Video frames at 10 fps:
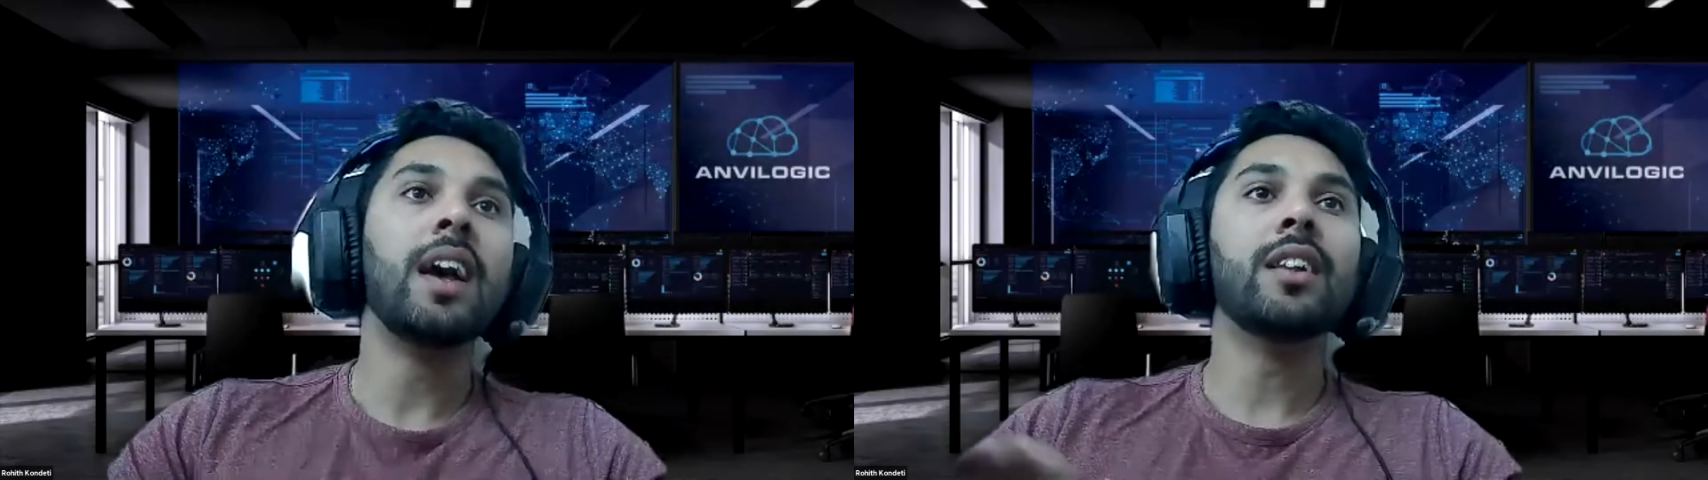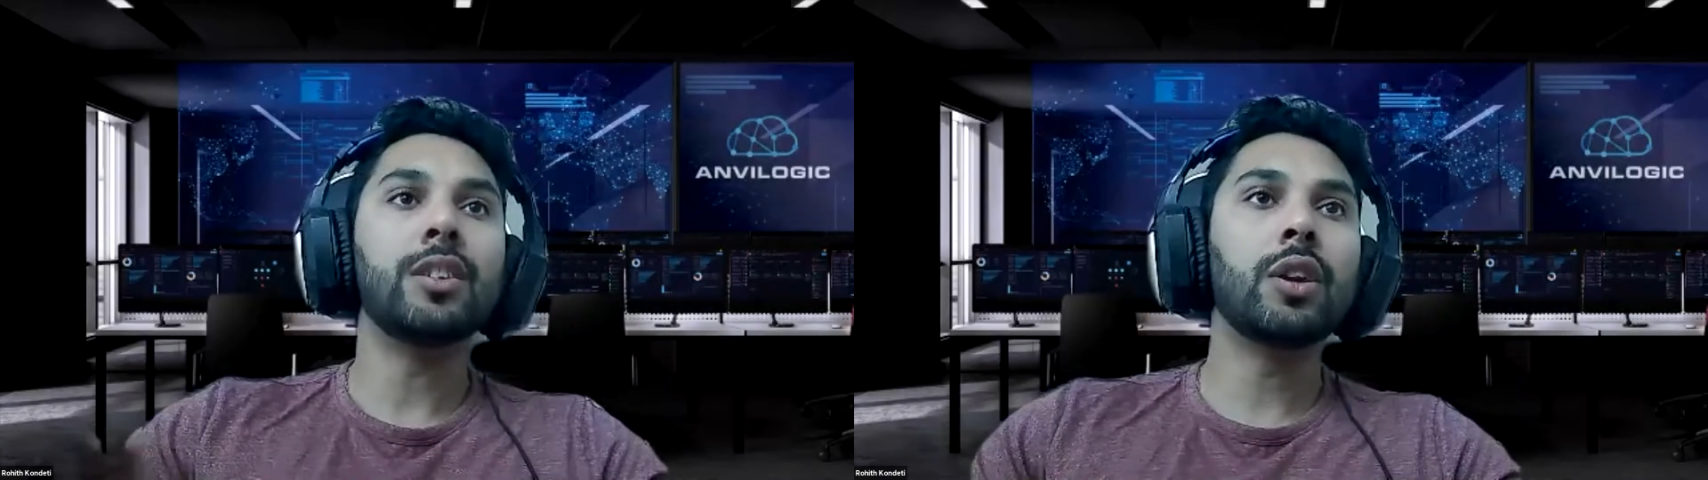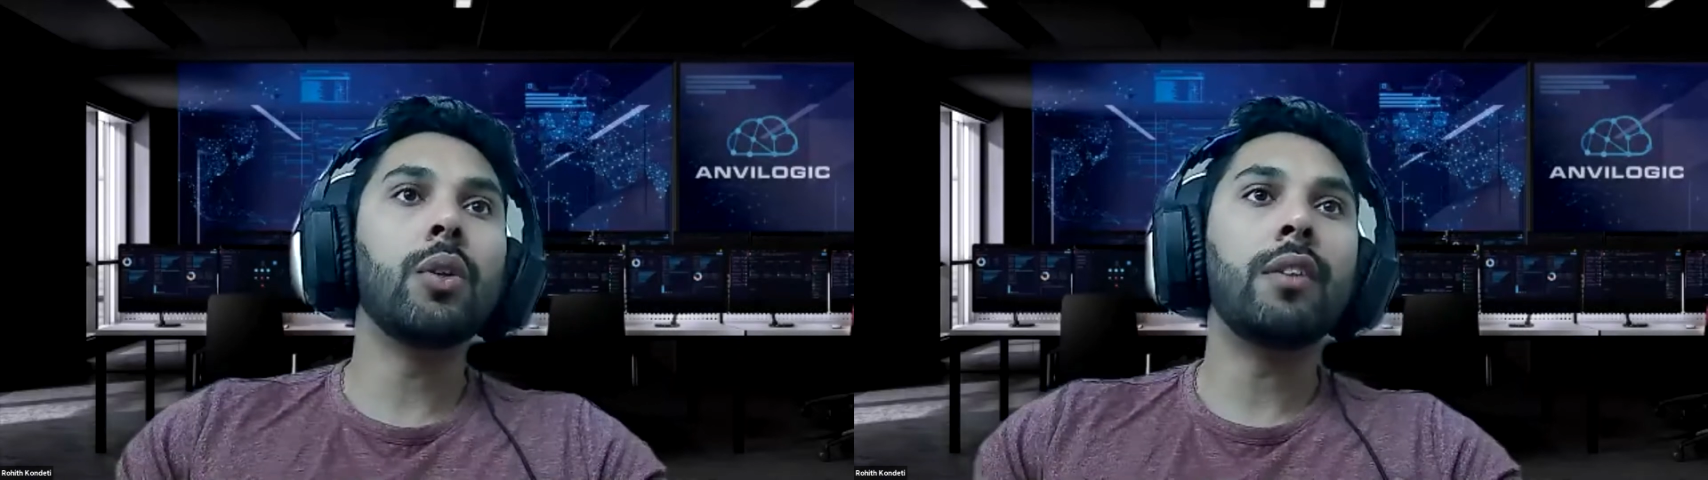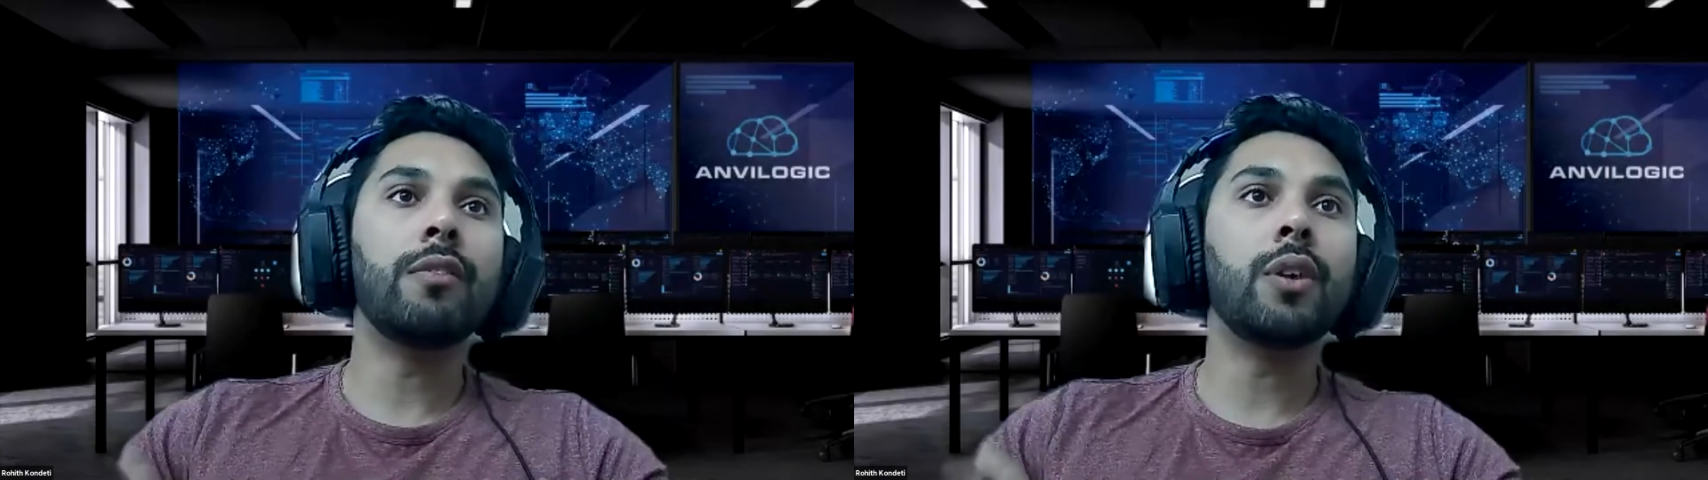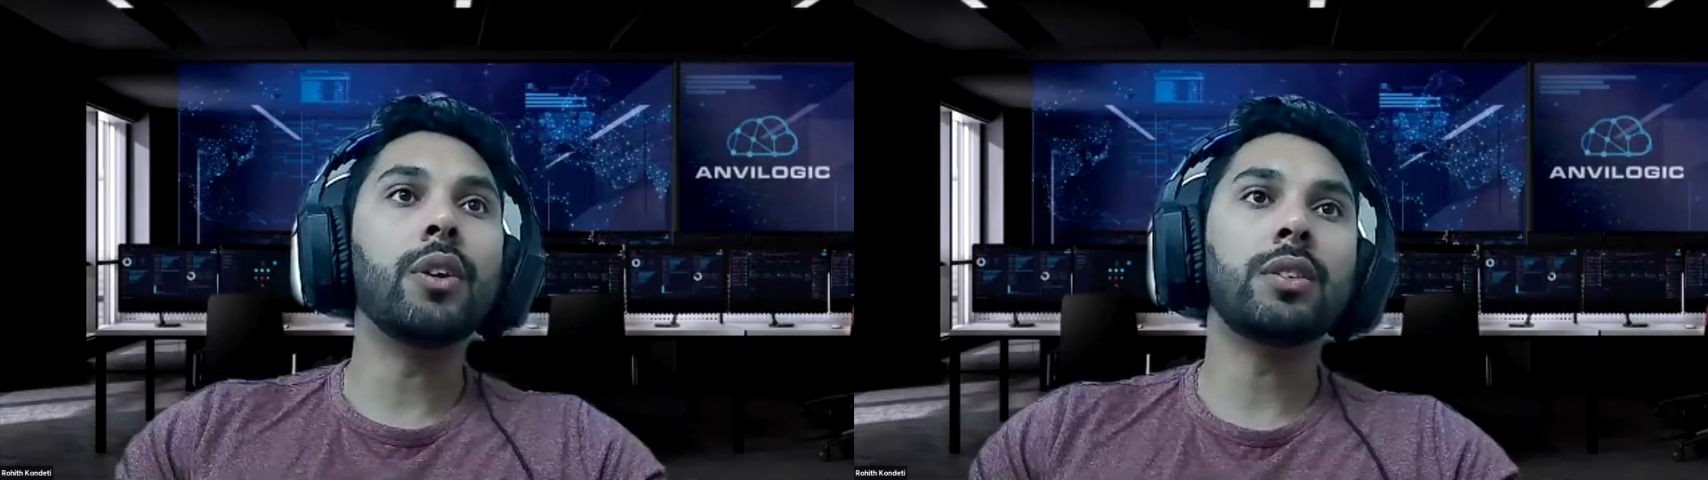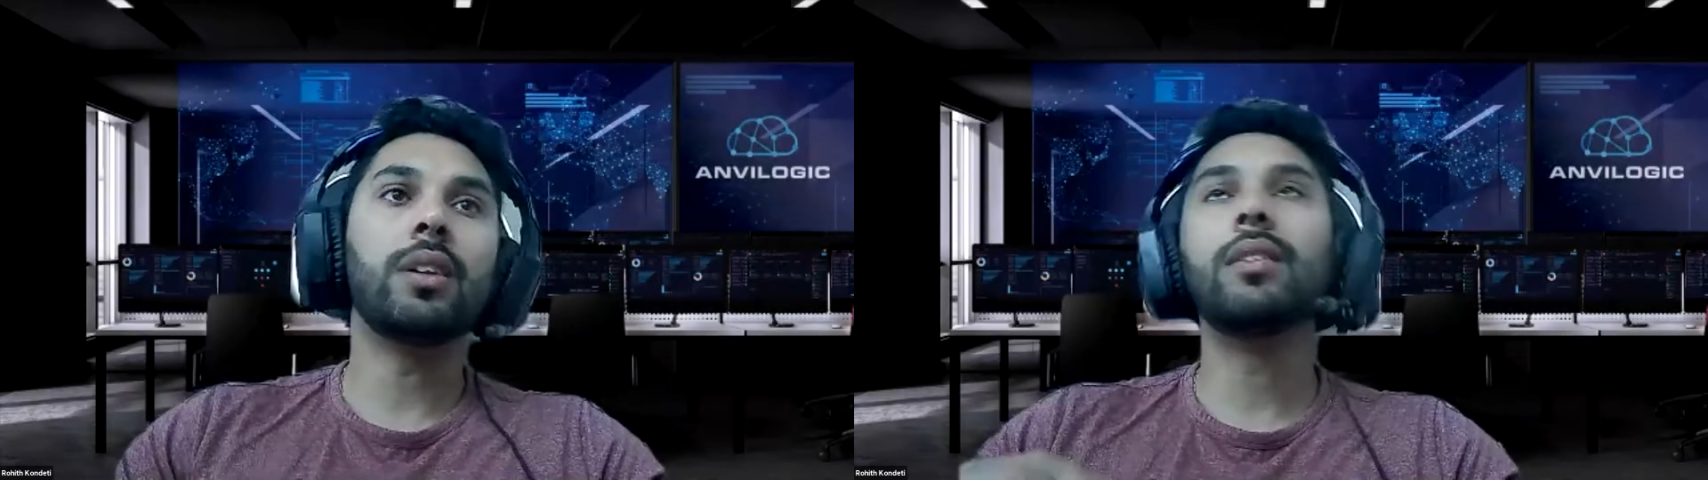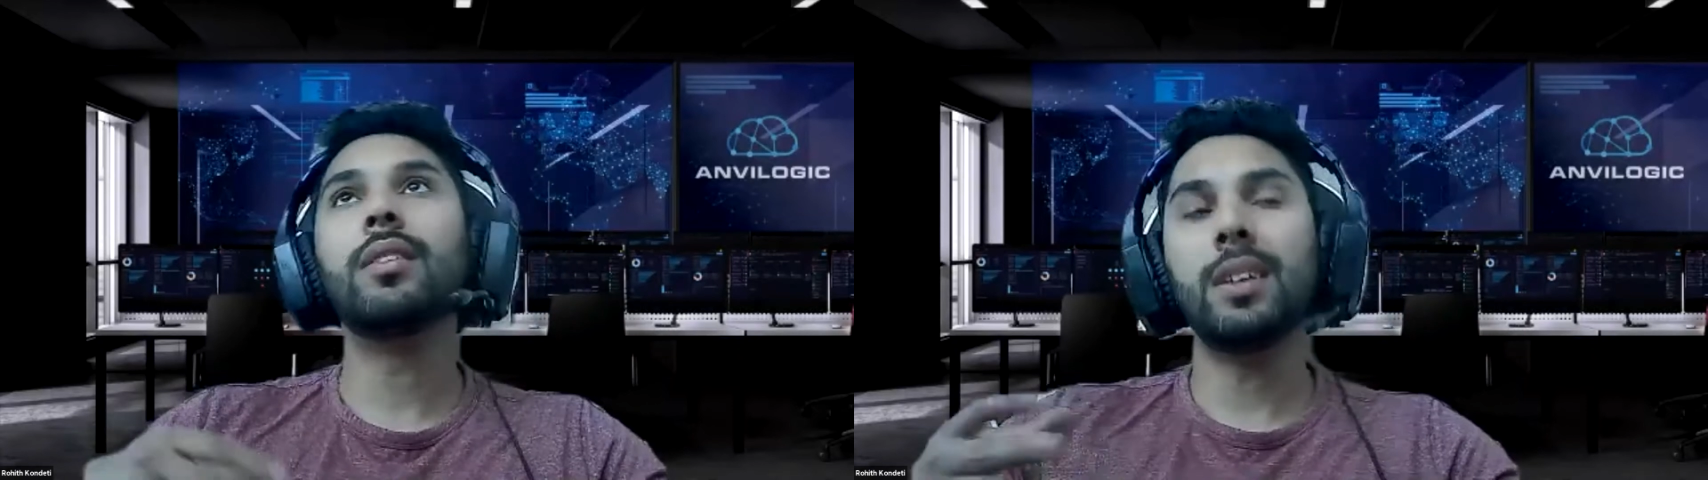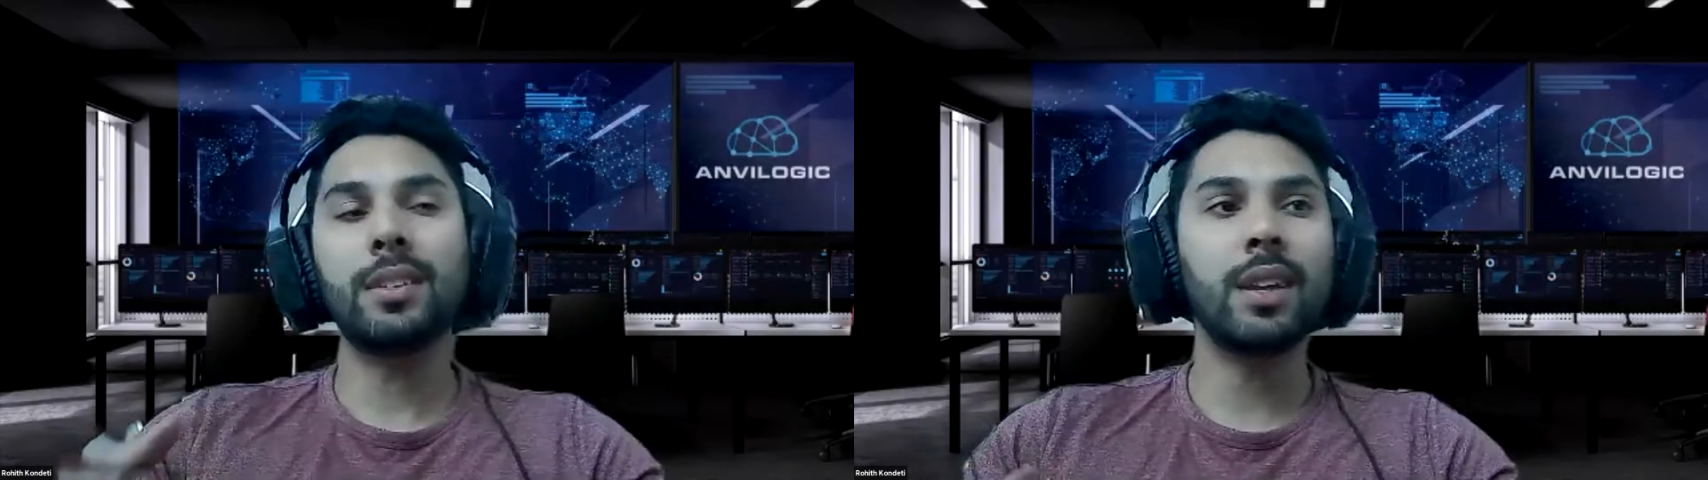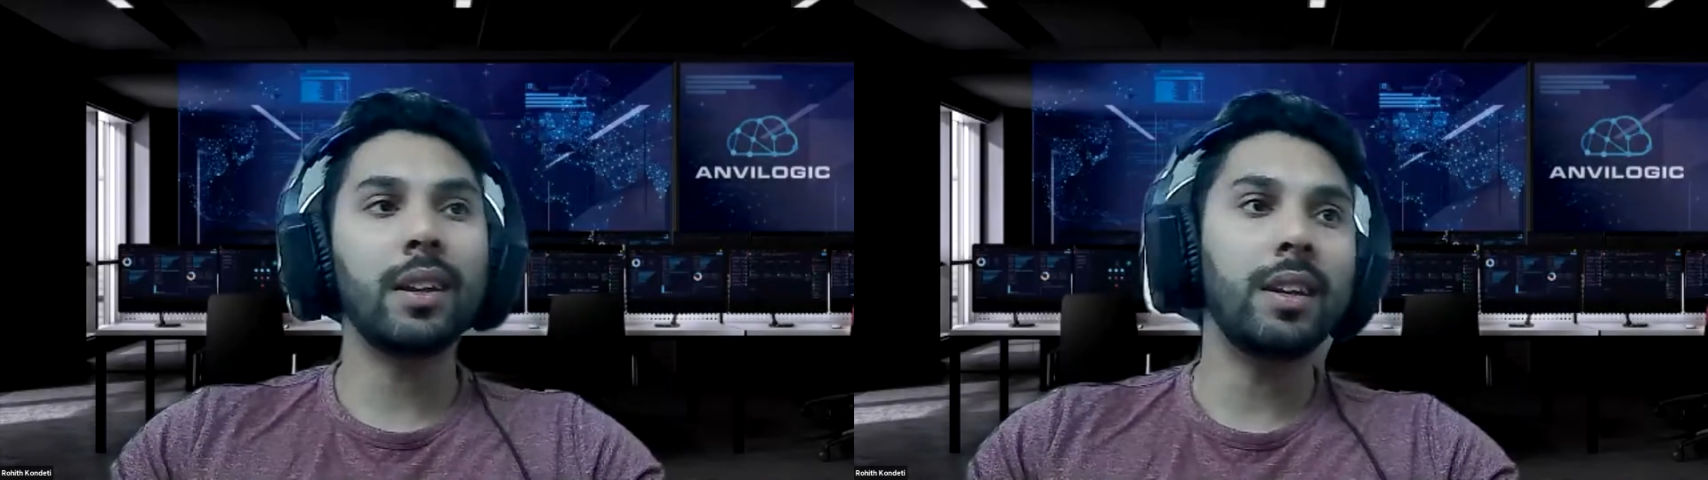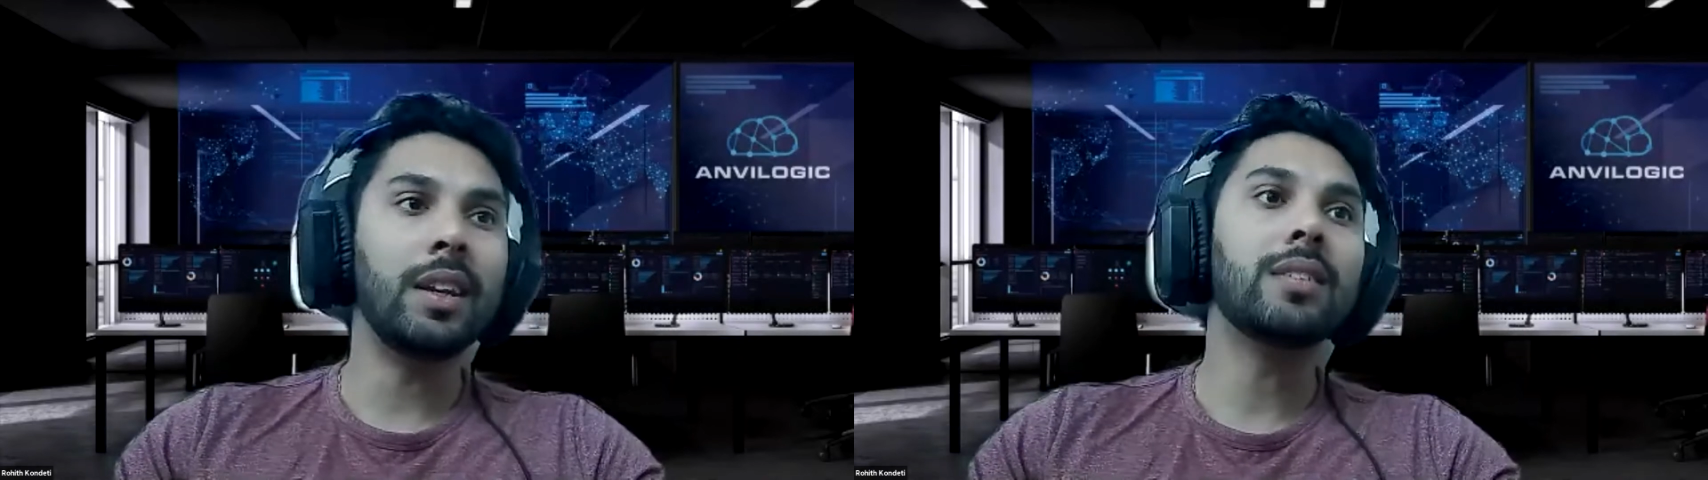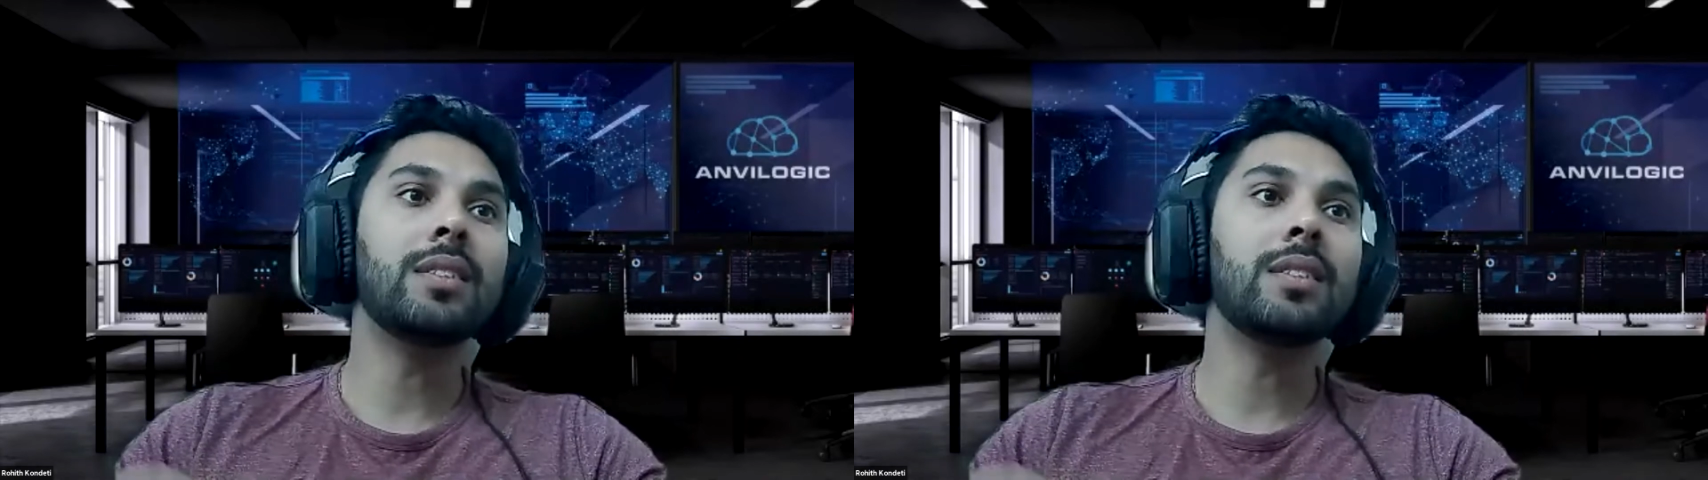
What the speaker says: Let's go ahead and focus on these techniques,